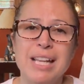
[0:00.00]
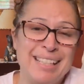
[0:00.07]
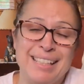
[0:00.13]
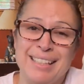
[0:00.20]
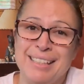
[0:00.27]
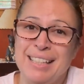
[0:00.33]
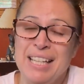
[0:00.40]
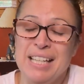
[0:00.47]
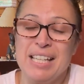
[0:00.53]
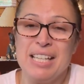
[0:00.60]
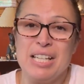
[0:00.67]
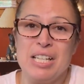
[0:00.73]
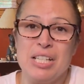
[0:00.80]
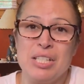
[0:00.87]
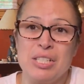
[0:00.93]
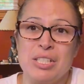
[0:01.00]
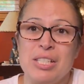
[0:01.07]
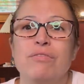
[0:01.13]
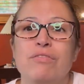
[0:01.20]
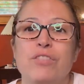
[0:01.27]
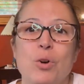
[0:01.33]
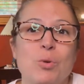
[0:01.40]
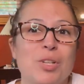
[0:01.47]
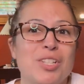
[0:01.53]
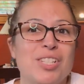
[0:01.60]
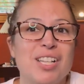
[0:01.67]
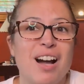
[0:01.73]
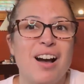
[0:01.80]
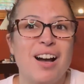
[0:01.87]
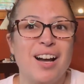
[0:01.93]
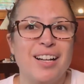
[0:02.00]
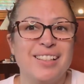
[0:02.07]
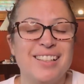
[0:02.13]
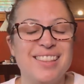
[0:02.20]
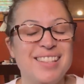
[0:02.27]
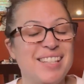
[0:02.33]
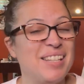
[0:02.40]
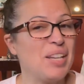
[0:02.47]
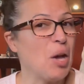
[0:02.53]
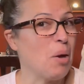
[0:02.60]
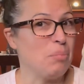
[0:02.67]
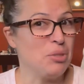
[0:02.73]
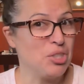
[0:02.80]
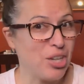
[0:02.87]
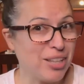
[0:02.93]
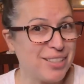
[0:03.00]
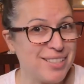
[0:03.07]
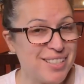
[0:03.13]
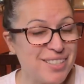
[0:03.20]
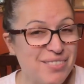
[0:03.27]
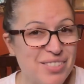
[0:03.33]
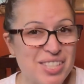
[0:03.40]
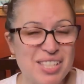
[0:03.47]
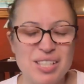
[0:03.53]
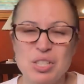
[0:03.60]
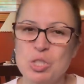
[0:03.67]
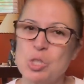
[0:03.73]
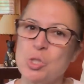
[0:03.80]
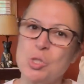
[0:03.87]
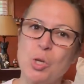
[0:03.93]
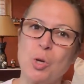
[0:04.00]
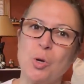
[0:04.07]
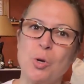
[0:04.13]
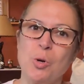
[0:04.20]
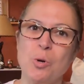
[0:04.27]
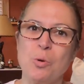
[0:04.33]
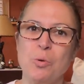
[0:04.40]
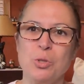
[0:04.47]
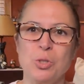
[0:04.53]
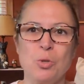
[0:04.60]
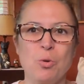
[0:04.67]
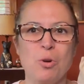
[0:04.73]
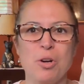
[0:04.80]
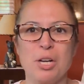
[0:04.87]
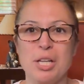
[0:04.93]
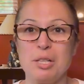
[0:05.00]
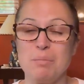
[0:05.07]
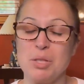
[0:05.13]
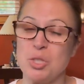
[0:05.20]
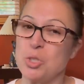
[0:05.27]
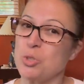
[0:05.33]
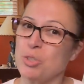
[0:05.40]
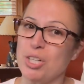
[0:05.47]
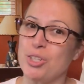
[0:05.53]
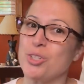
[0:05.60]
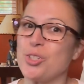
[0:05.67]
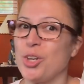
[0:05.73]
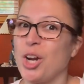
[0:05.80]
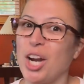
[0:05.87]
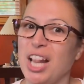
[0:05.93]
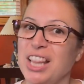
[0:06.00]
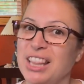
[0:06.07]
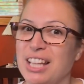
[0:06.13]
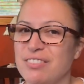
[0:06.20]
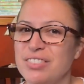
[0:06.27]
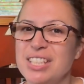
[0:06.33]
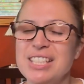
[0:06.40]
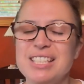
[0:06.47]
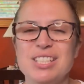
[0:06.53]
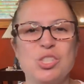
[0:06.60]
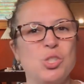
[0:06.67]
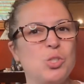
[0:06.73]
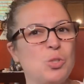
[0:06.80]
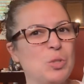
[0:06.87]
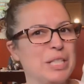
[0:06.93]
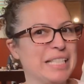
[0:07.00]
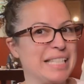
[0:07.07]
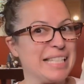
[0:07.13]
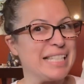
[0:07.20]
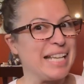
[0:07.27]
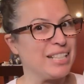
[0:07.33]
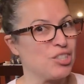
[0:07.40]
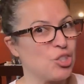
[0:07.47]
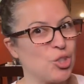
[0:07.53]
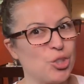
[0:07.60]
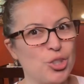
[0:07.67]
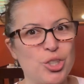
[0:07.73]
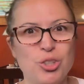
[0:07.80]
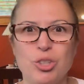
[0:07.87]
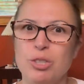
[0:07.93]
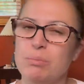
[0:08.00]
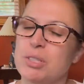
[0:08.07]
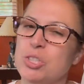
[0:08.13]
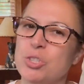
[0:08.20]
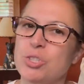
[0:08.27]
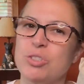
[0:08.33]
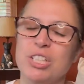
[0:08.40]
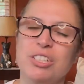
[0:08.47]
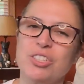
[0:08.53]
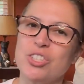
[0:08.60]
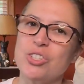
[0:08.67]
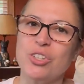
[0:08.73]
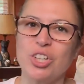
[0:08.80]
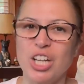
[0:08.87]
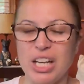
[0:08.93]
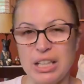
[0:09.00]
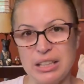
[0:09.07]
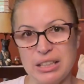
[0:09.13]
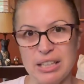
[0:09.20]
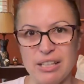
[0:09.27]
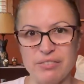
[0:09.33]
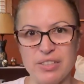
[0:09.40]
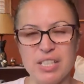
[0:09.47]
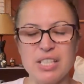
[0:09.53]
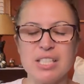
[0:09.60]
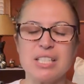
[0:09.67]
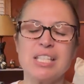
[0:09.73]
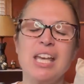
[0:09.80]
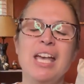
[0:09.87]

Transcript: It is focused on the objectives, so your administrators are going to love it. It's student-centered. Your administrators are going to love it.